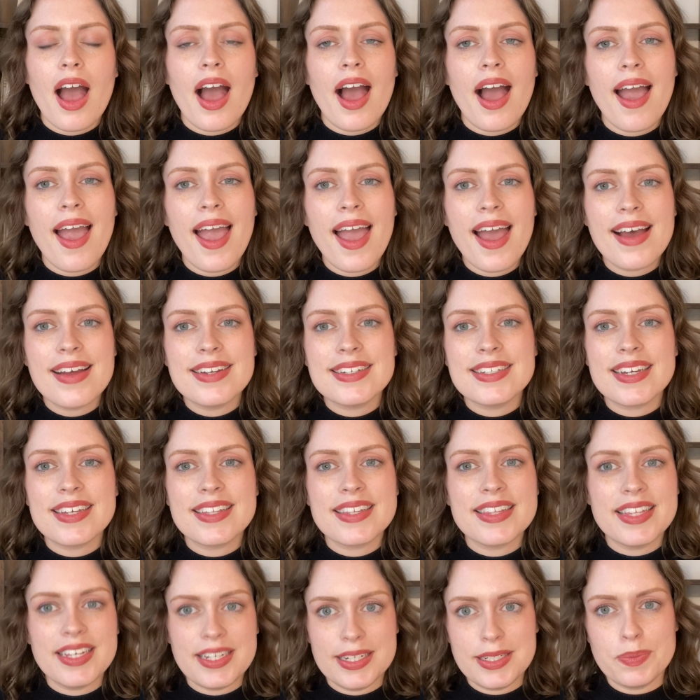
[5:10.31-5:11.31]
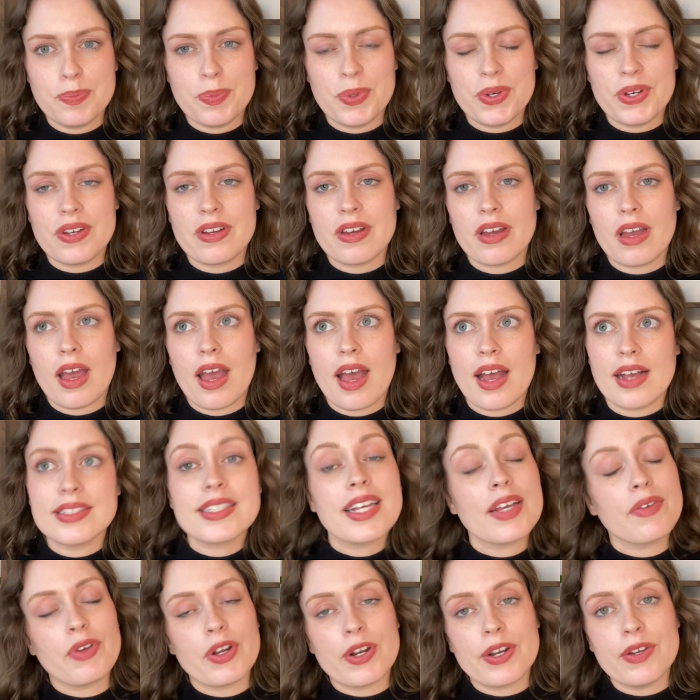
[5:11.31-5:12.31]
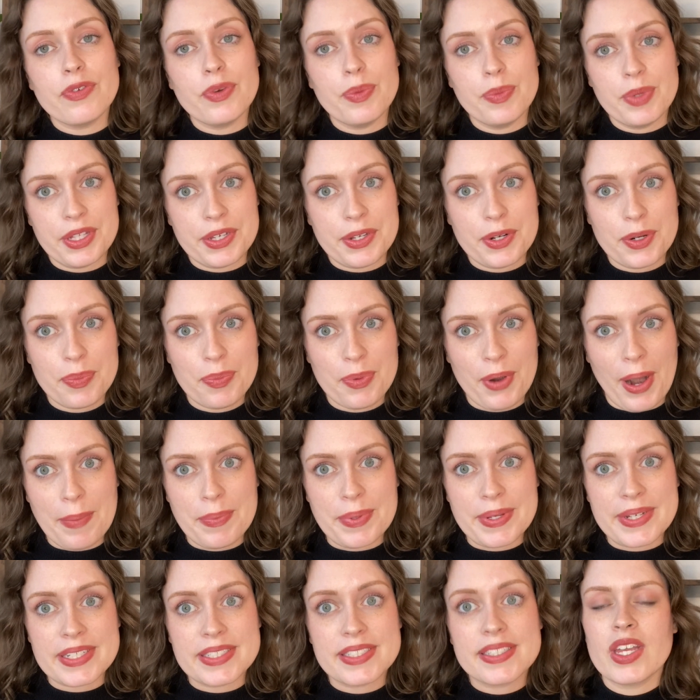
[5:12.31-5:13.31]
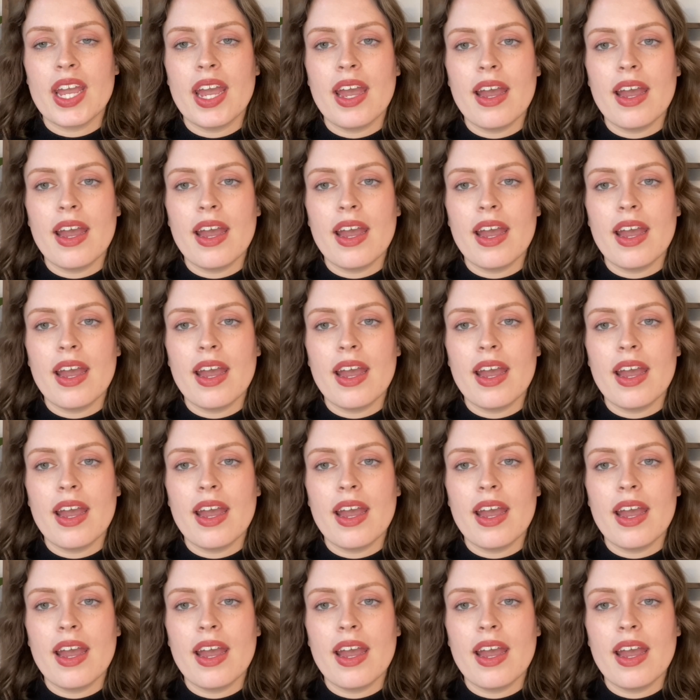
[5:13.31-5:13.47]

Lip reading: And this book has a very familiar premise.